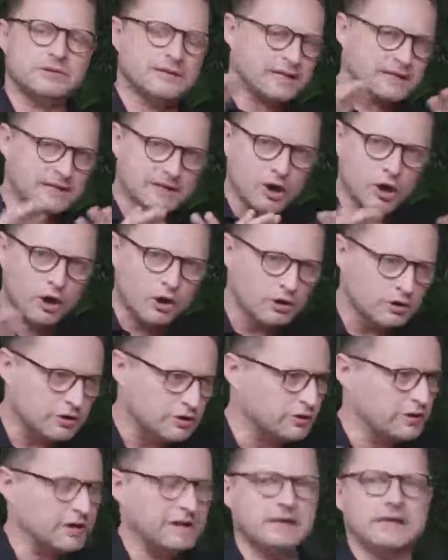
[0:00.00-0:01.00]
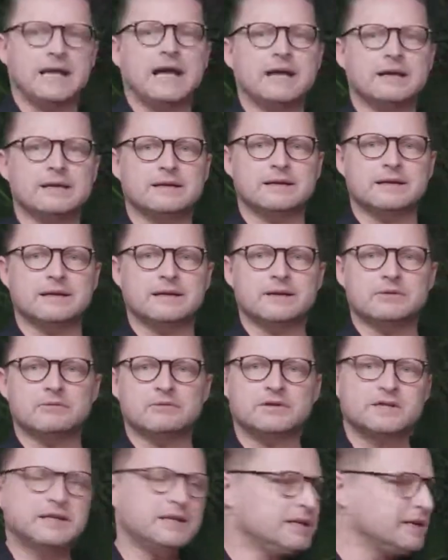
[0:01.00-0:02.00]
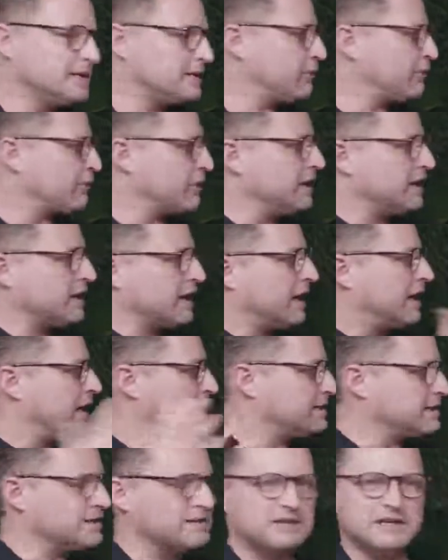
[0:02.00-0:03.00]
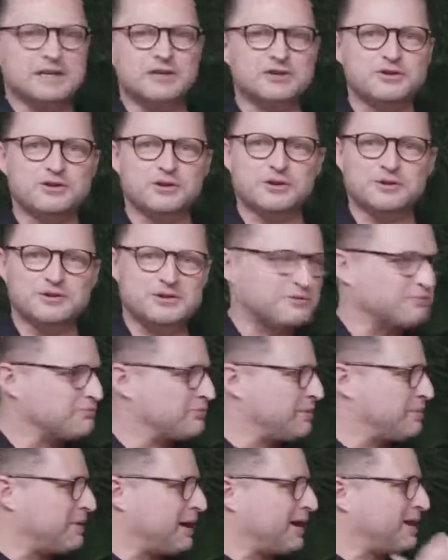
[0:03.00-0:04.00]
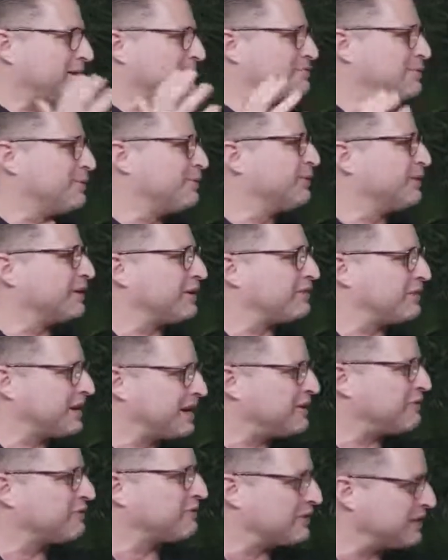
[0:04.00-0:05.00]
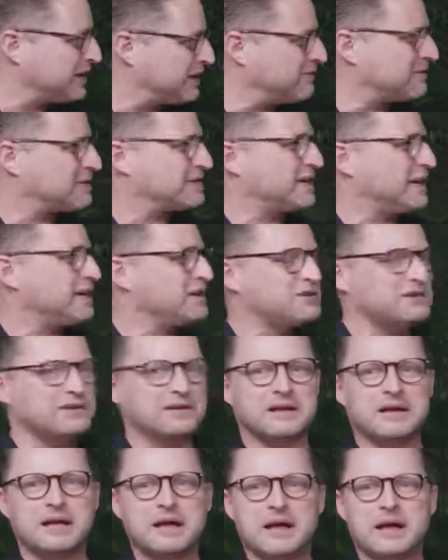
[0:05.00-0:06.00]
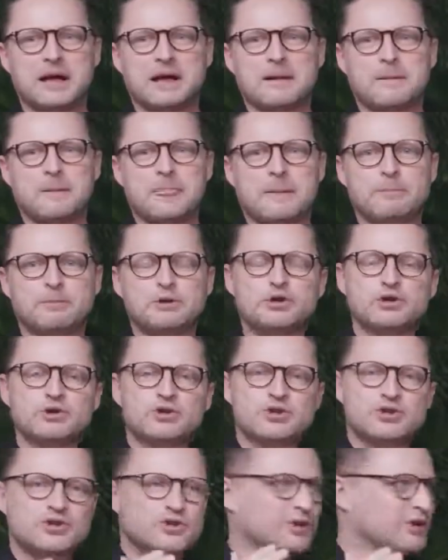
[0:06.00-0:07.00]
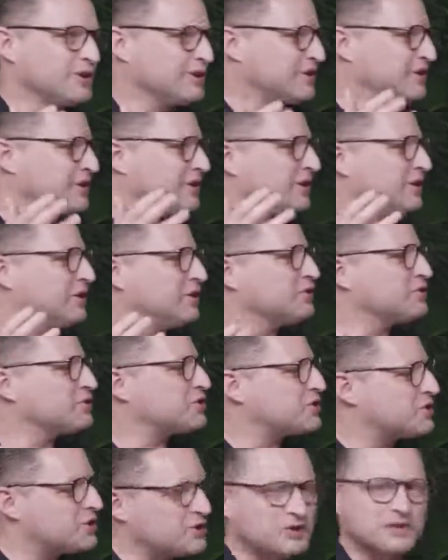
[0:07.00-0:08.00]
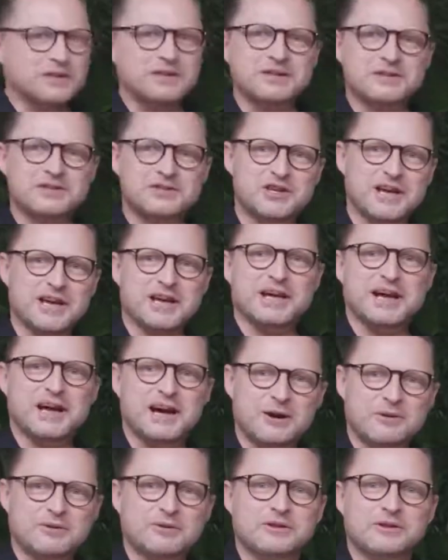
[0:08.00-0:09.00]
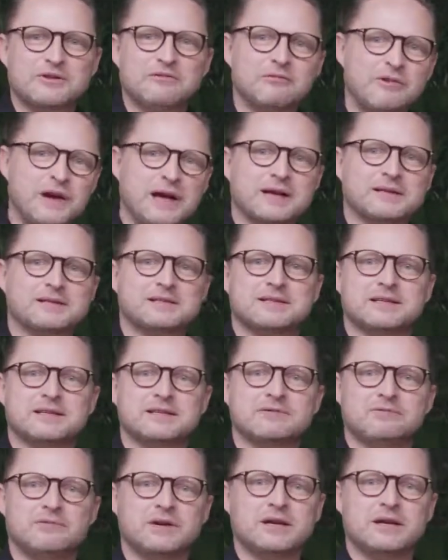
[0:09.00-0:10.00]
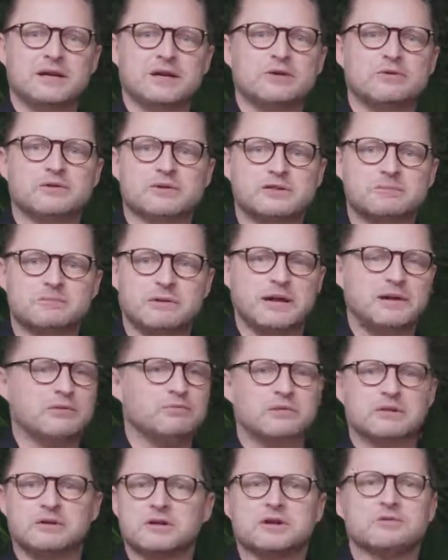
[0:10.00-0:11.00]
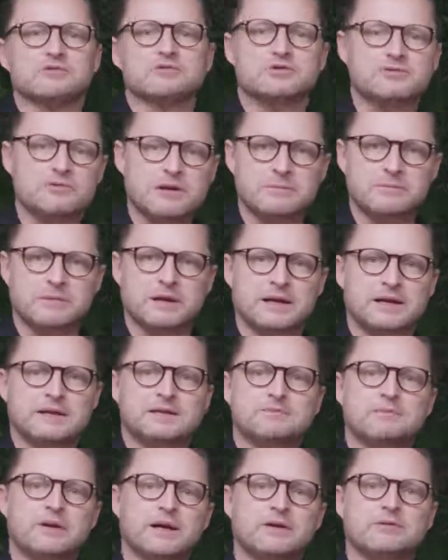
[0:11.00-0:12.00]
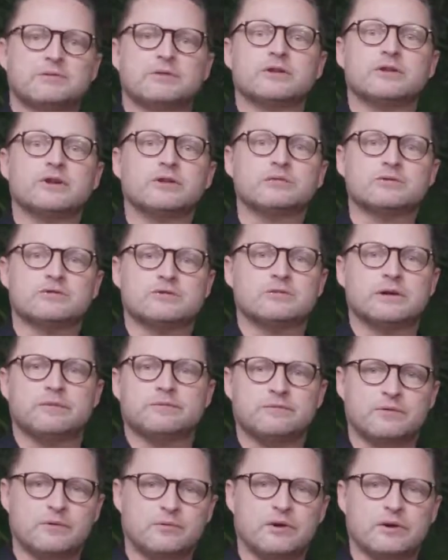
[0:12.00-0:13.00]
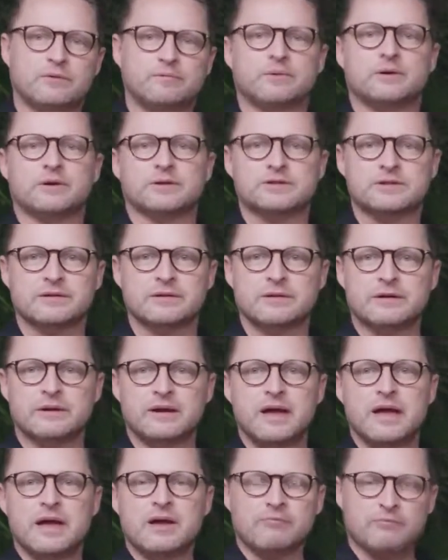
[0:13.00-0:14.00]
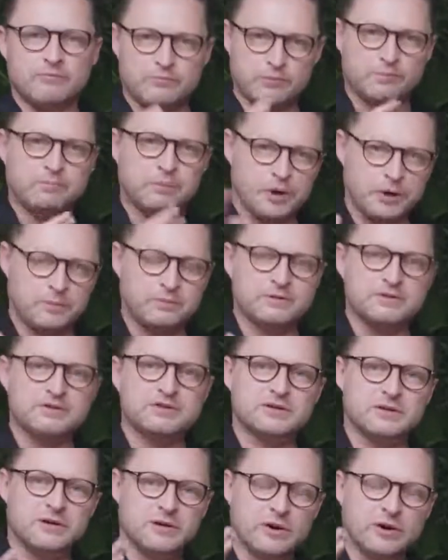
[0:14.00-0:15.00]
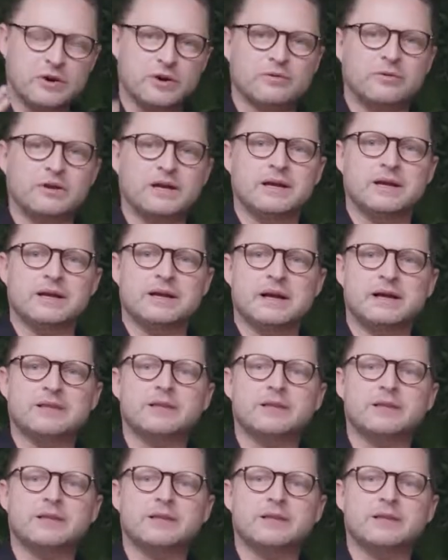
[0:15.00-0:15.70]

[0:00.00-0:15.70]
That's all good and dandy. We sit here 3 guys in t-shirts behind a pool, and thank you for the invitation. Yeah, but you should check out the facts. This video is made with no script, and it's made with no script for one purpose only.